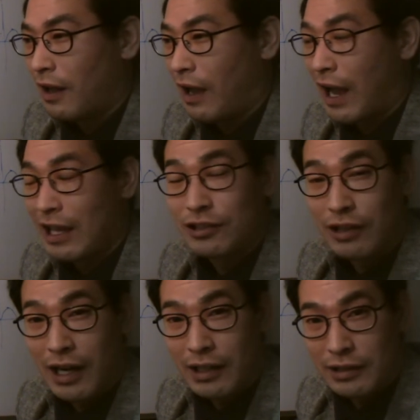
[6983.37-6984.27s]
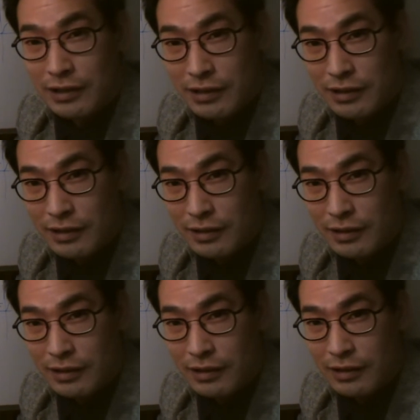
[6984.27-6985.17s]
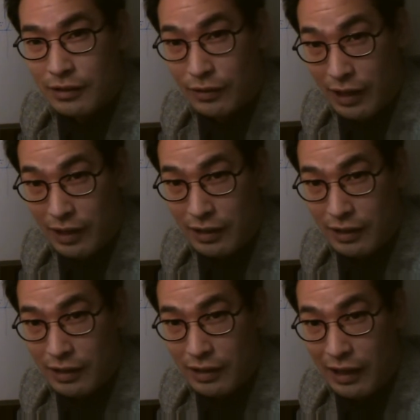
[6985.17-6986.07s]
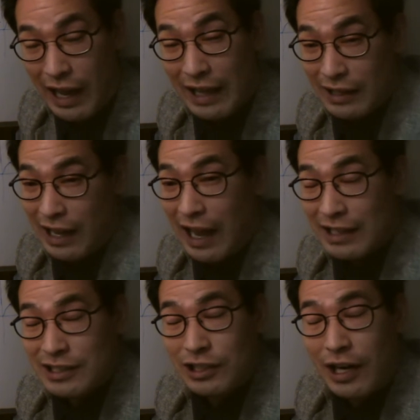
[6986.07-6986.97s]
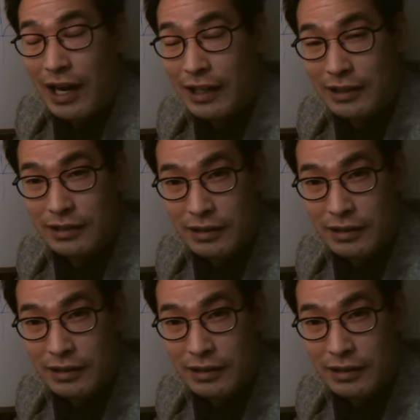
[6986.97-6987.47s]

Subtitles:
I cried. Okay? I cried.